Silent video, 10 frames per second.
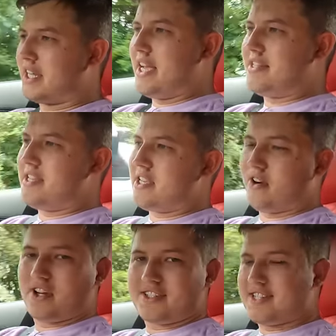Katy
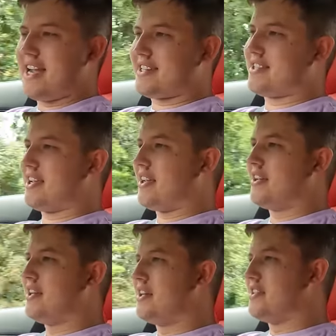got a taxi
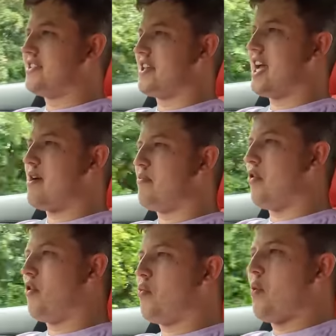to the
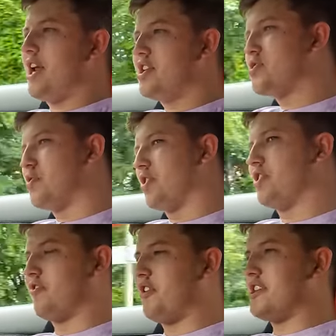airport, which sort
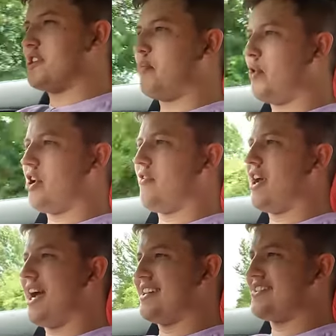of defeats the point
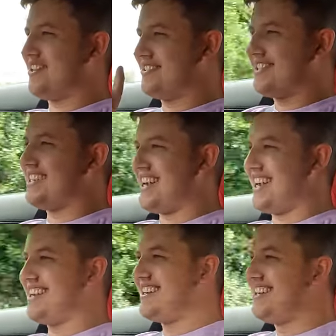of it. And so
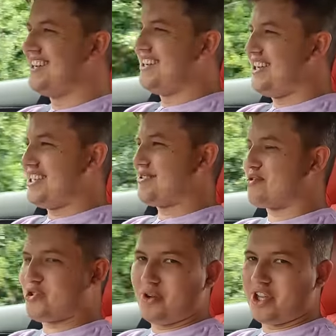today, as
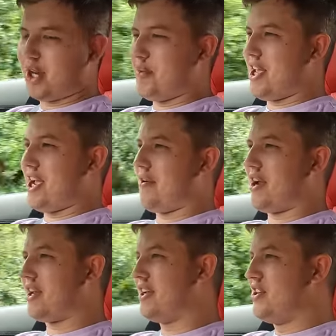I'm sure you're going to be
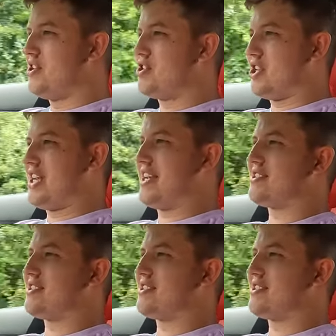hearing, she